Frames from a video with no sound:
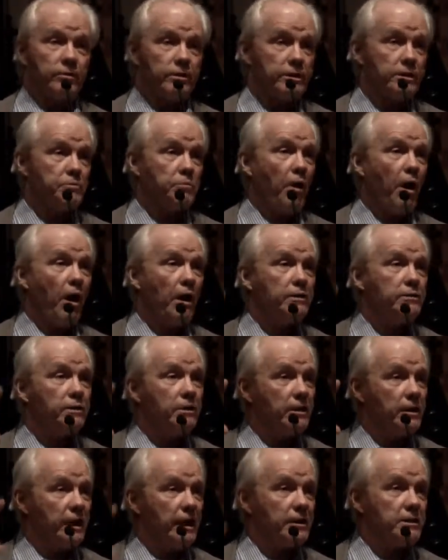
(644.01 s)
respond
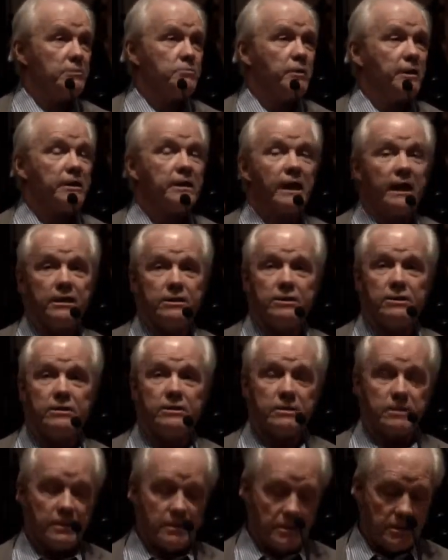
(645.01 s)
to the
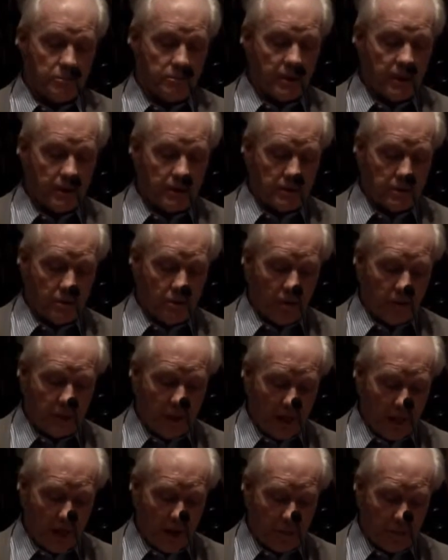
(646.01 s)
expectations, the speed it's
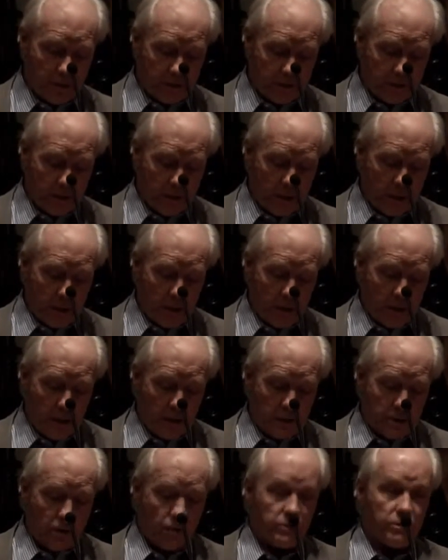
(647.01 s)
going to happen.
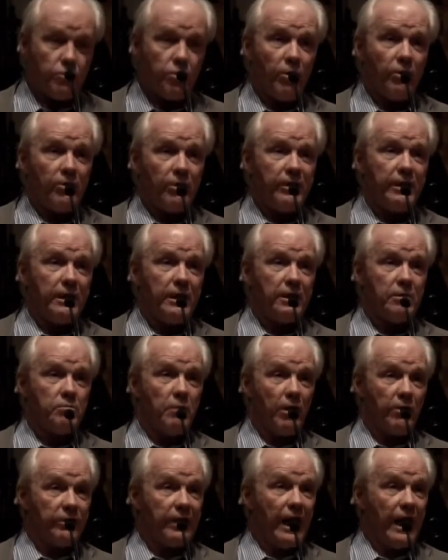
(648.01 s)
So it's worth thinking
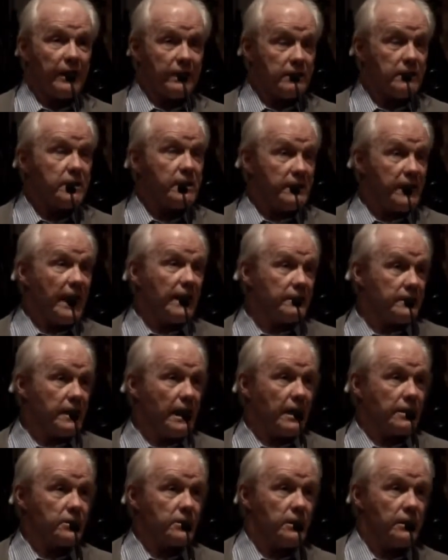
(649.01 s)
about that, is
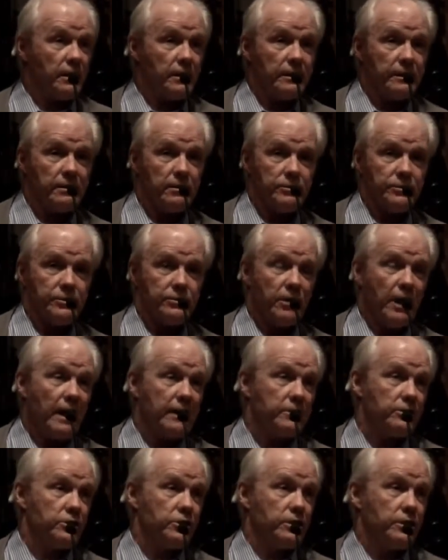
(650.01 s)
that's actually a legal
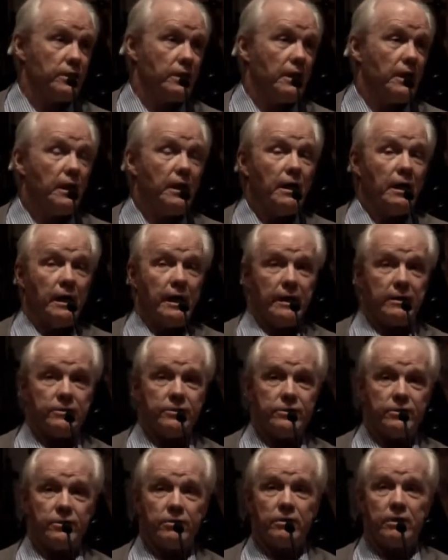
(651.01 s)
strategy.
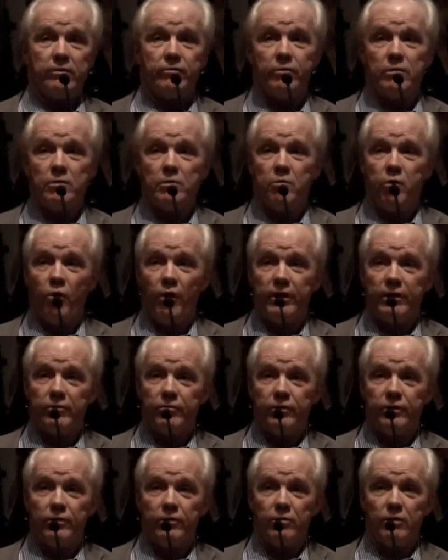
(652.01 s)
And certainly from the point
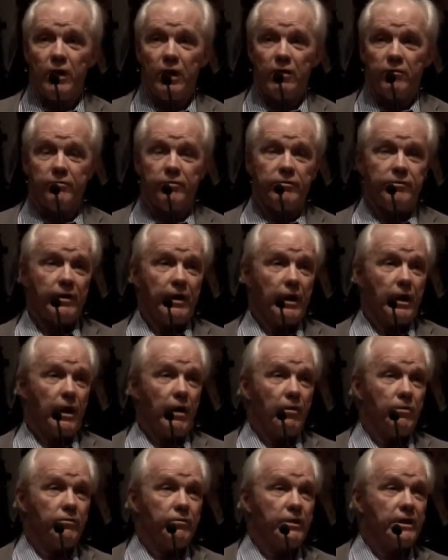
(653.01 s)
of view
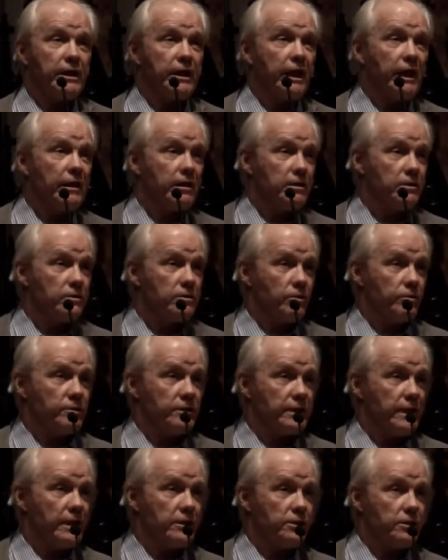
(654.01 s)
of the Canadian
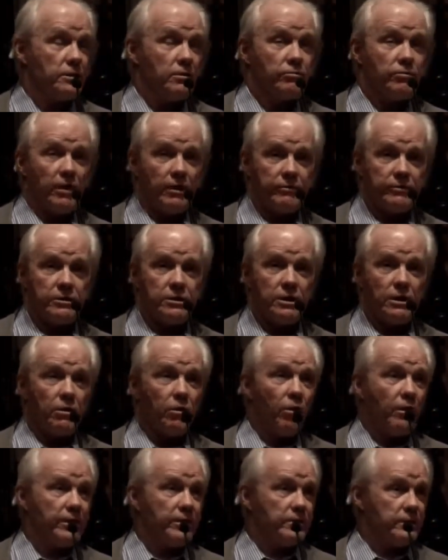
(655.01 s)
Association of Refugee
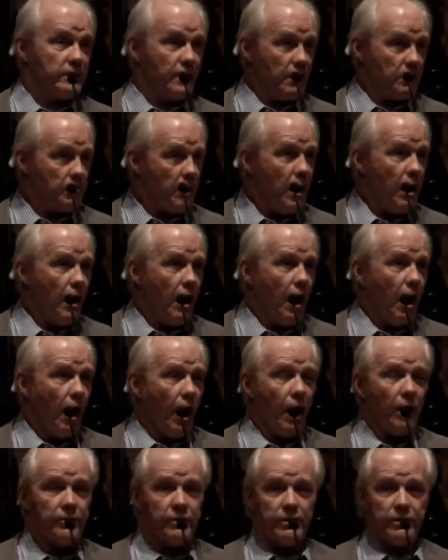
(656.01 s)
Lawyers, and I'm
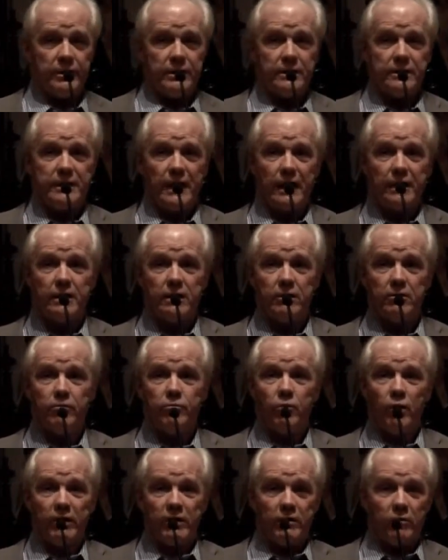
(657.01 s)
on their
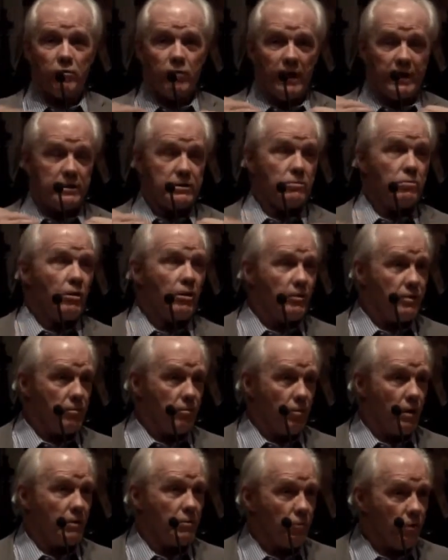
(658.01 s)
executive, one of the ways
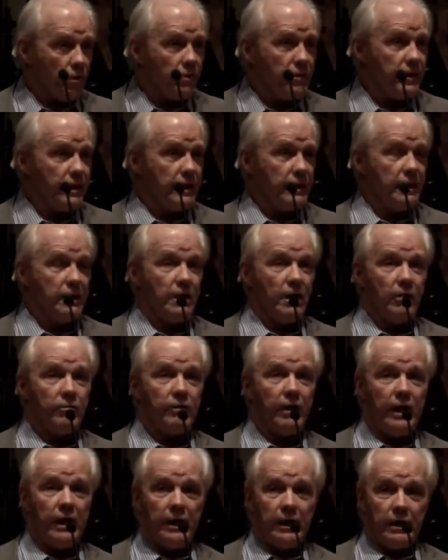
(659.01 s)
what we're thinking
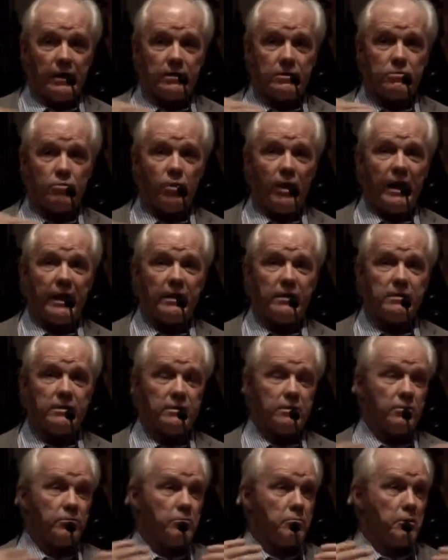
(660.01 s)
of is
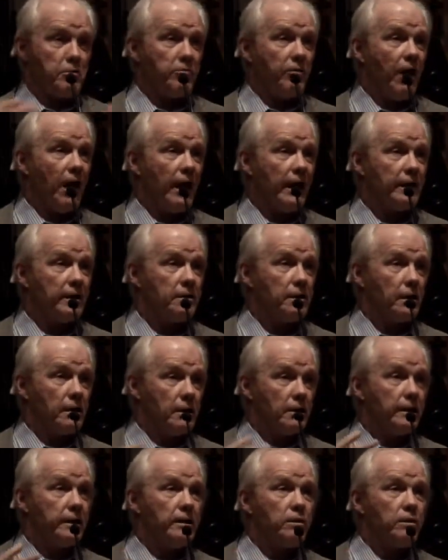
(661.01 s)
ways to provide